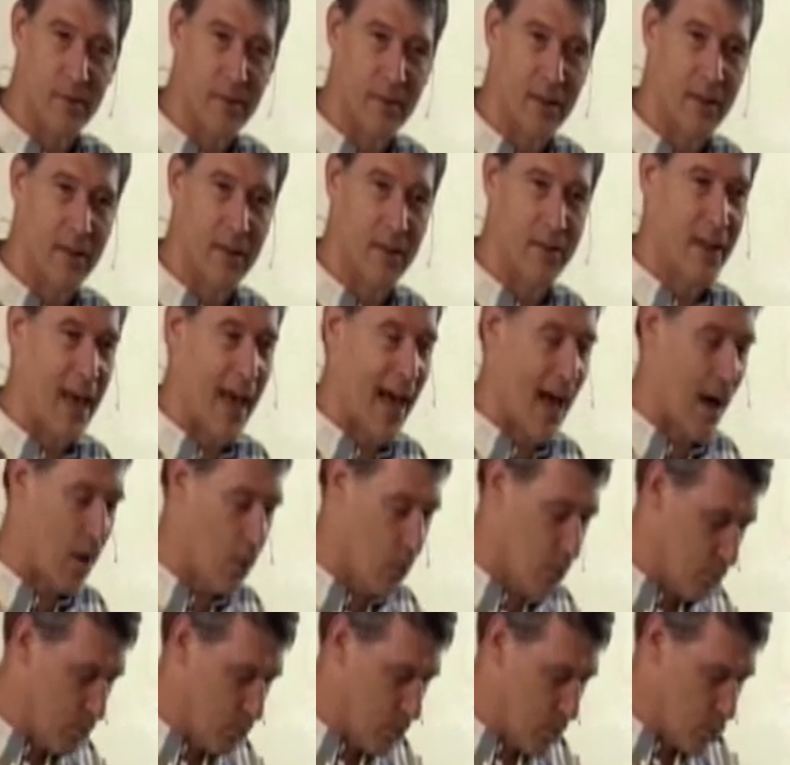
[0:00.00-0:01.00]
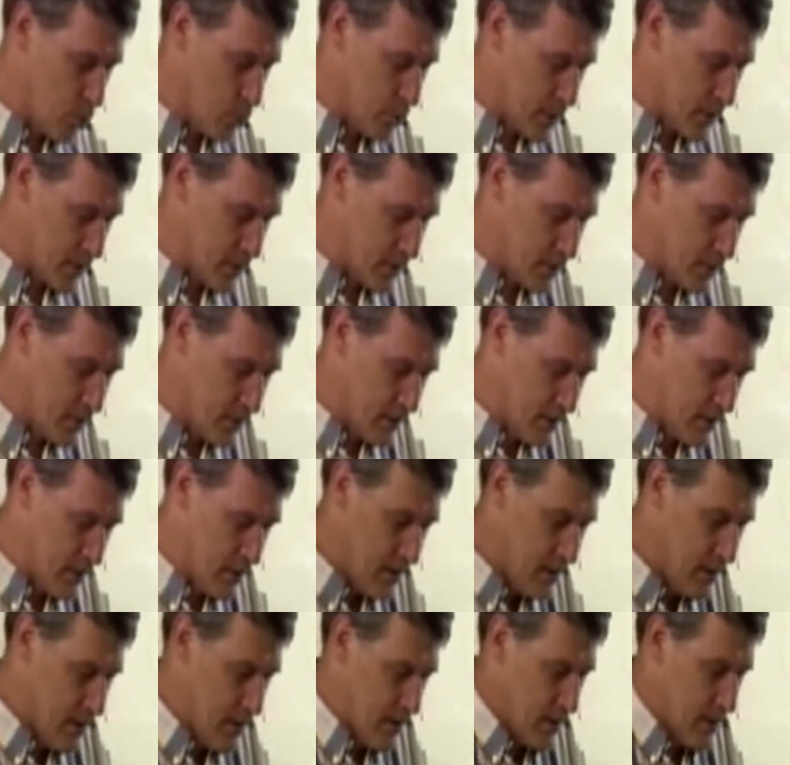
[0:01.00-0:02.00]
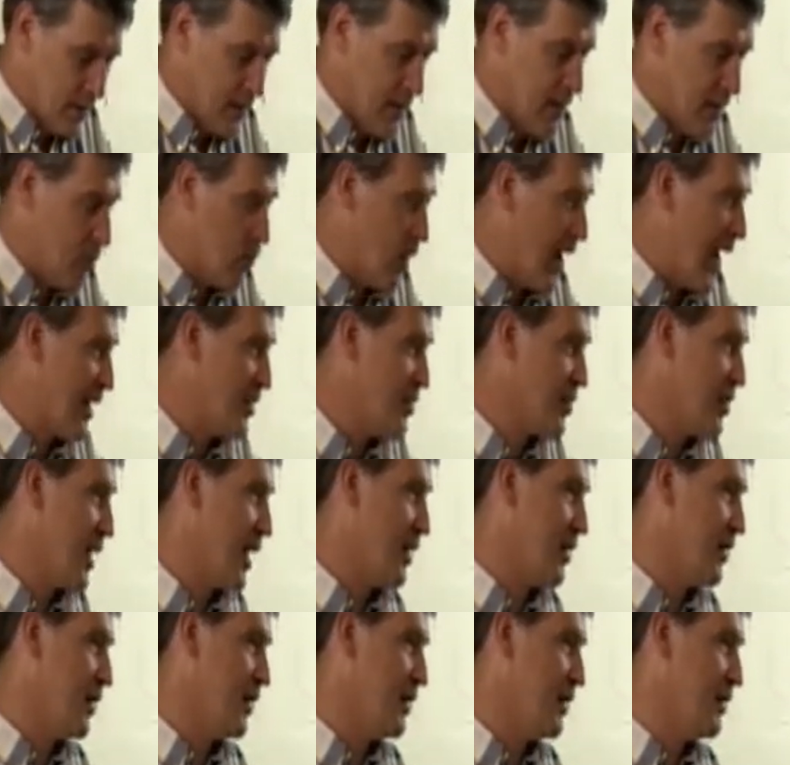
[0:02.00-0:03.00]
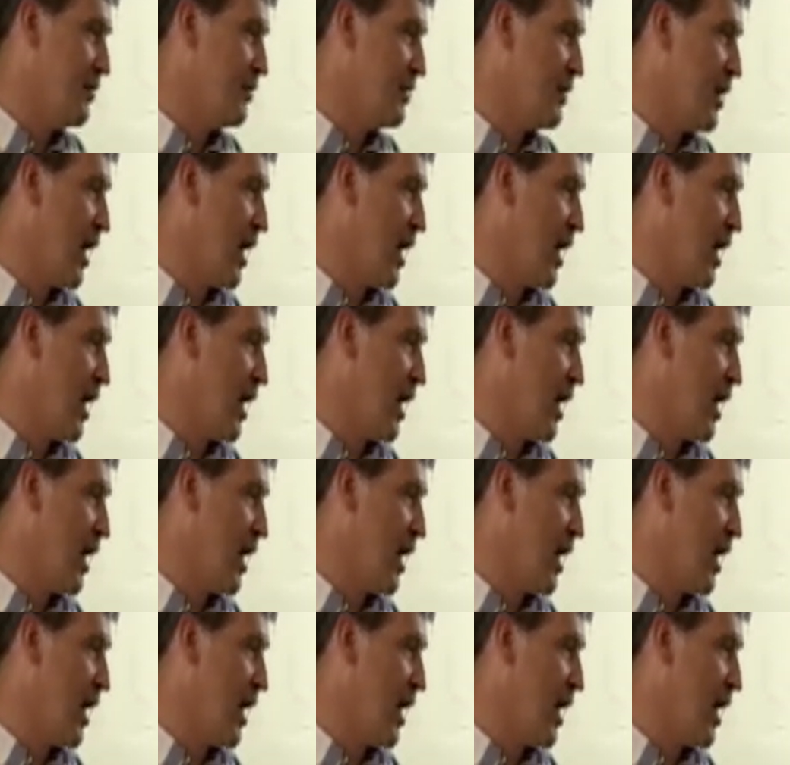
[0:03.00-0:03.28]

that it is outmoded. Rationality is not